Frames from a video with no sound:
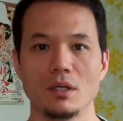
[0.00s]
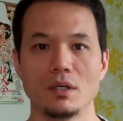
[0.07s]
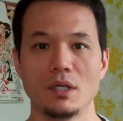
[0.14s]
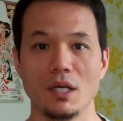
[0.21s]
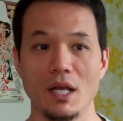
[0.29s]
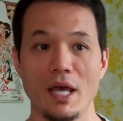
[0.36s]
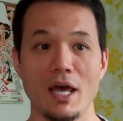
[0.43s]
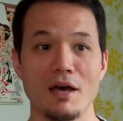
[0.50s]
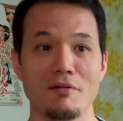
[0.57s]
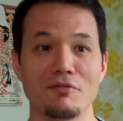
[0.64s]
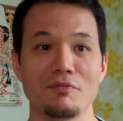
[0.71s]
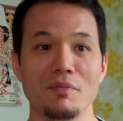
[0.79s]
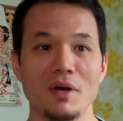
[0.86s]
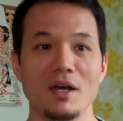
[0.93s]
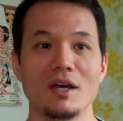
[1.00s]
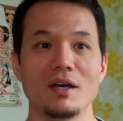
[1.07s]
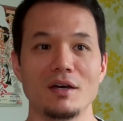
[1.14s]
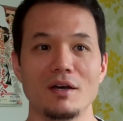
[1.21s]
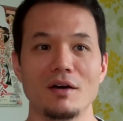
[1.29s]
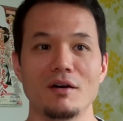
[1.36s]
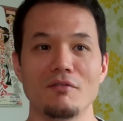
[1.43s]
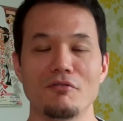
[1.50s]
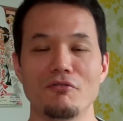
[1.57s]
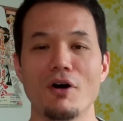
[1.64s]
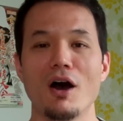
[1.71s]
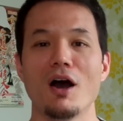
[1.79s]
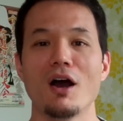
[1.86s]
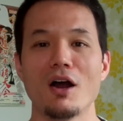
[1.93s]
can have
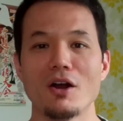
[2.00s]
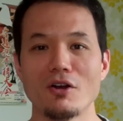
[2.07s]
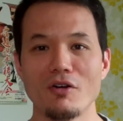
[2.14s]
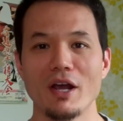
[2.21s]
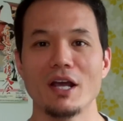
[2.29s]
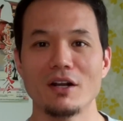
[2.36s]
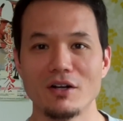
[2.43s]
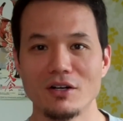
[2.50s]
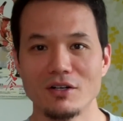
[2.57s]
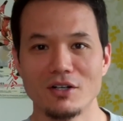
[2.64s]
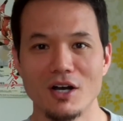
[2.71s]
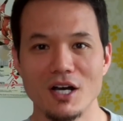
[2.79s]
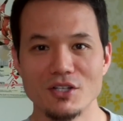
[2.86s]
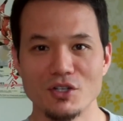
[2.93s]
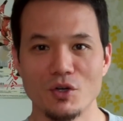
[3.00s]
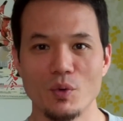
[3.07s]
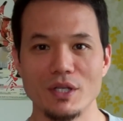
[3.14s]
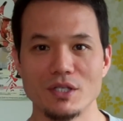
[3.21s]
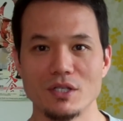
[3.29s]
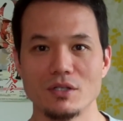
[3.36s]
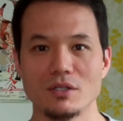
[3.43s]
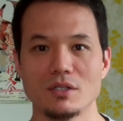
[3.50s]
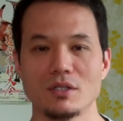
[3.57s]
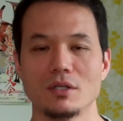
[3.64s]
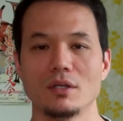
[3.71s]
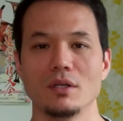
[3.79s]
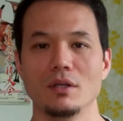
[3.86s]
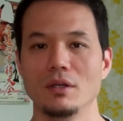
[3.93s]
far greater consequences
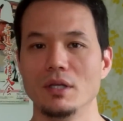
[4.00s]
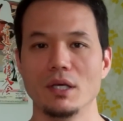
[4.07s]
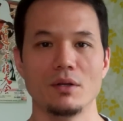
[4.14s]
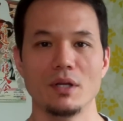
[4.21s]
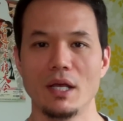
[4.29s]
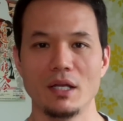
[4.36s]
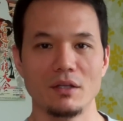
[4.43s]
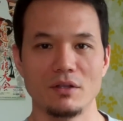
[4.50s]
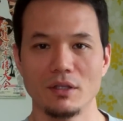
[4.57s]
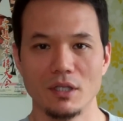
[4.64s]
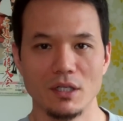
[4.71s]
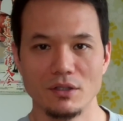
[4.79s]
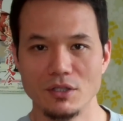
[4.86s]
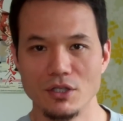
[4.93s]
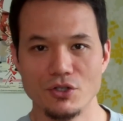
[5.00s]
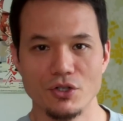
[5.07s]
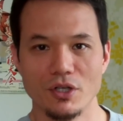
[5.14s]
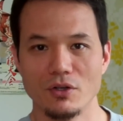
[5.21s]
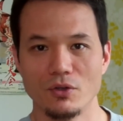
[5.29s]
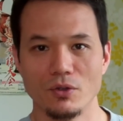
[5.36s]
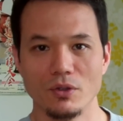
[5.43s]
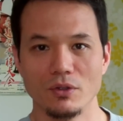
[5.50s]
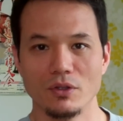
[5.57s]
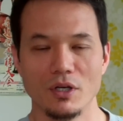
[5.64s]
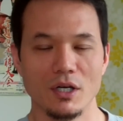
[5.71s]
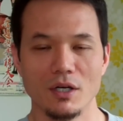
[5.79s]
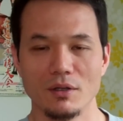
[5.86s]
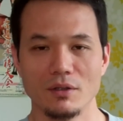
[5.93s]
than anything that a teacher
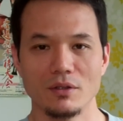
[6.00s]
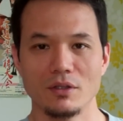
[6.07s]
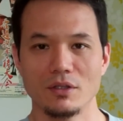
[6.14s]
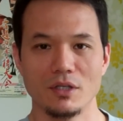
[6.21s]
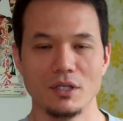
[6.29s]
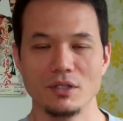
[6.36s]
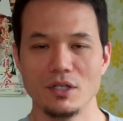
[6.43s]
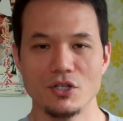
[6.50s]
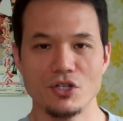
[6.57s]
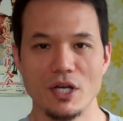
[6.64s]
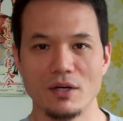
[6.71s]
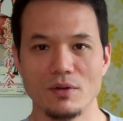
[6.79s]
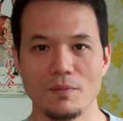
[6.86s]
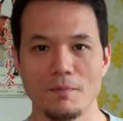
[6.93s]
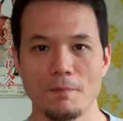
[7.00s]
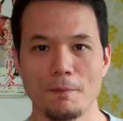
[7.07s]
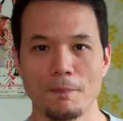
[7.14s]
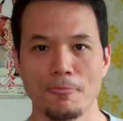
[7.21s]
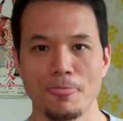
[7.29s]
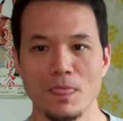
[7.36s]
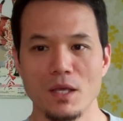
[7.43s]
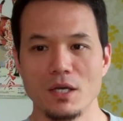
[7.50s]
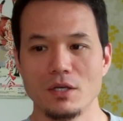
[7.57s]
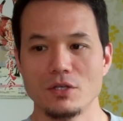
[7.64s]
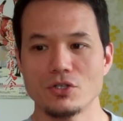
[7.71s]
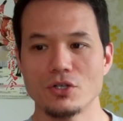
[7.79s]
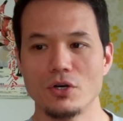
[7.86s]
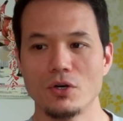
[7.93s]
can dish out.
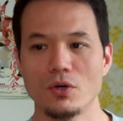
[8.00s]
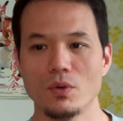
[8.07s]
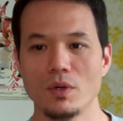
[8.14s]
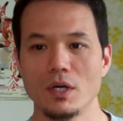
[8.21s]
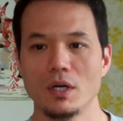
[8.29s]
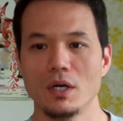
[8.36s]
So